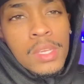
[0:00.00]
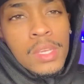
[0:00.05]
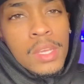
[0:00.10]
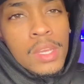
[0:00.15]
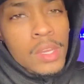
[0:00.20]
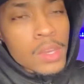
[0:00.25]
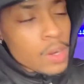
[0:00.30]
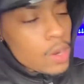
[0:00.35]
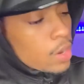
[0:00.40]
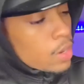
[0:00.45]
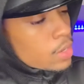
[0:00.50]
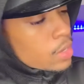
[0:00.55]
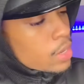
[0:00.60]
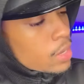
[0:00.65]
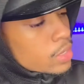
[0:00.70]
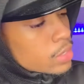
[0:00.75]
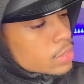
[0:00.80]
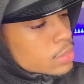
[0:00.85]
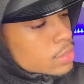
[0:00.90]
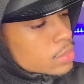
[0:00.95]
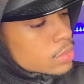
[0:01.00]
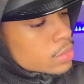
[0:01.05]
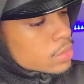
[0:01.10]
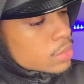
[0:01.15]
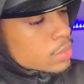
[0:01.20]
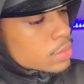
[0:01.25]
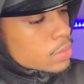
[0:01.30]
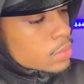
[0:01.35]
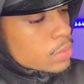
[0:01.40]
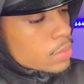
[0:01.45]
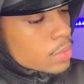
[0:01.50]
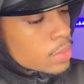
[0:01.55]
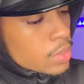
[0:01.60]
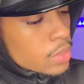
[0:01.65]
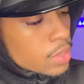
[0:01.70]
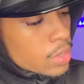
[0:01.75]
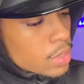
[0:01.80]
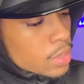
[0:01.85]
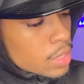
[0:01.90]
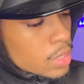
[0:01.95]
are, like,
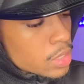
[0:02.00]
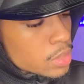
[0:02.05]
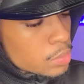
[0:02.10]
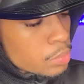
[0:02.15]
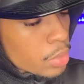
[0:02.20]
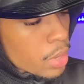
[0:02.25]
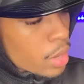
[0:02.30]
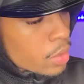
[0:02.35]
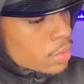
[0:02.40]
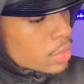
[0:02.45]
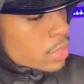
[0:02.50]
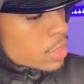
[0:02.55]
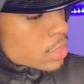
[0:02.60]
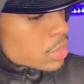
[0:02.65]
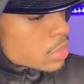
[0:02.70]
it's brown, and then some